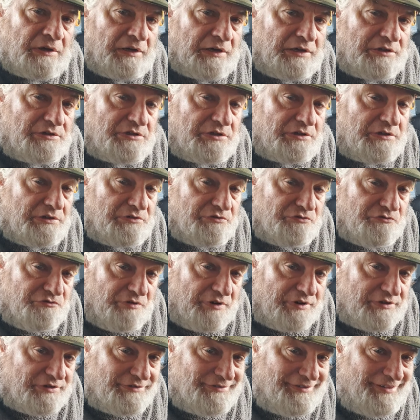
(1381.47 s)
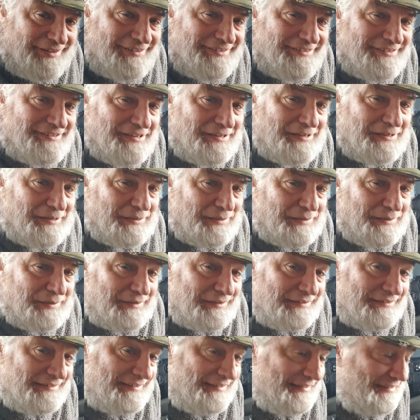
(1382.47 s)
it's an interesting
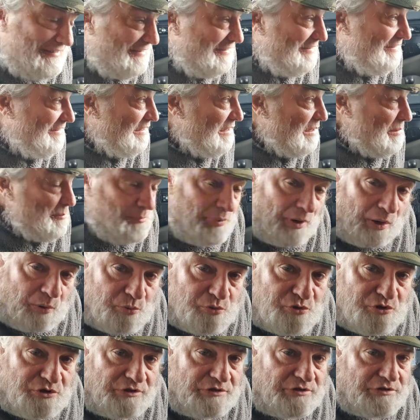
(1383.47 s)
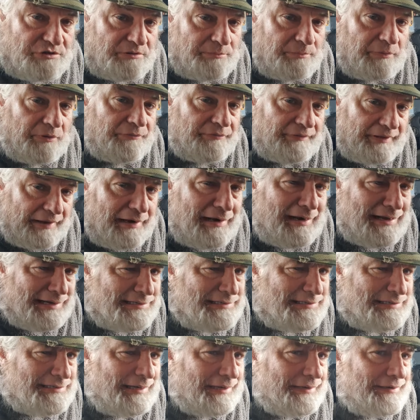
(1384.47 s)
pulse system on there,
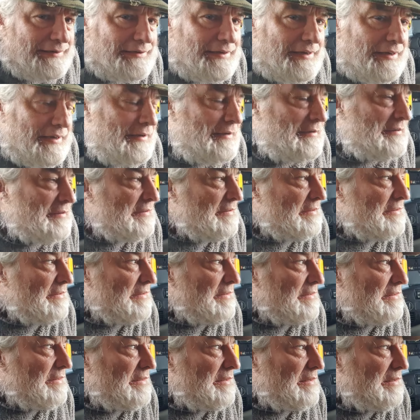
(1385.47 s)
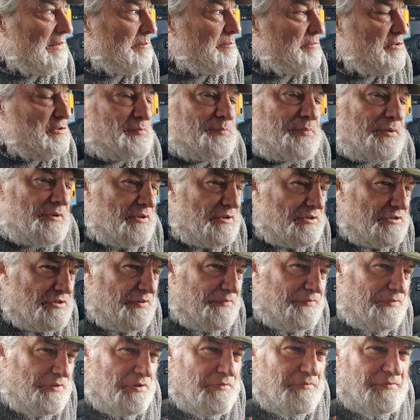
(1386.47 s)
let's say. Yeah. But there's
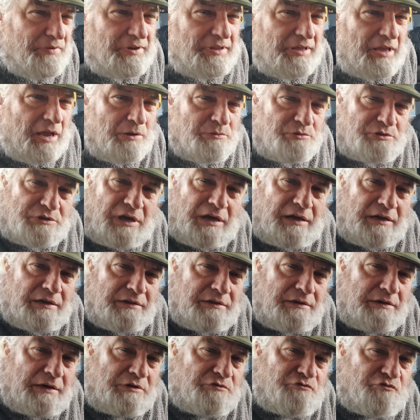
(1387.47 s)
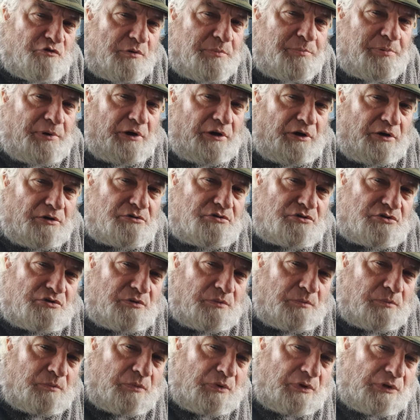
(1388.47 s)
a few videos out there. Andrew Park's done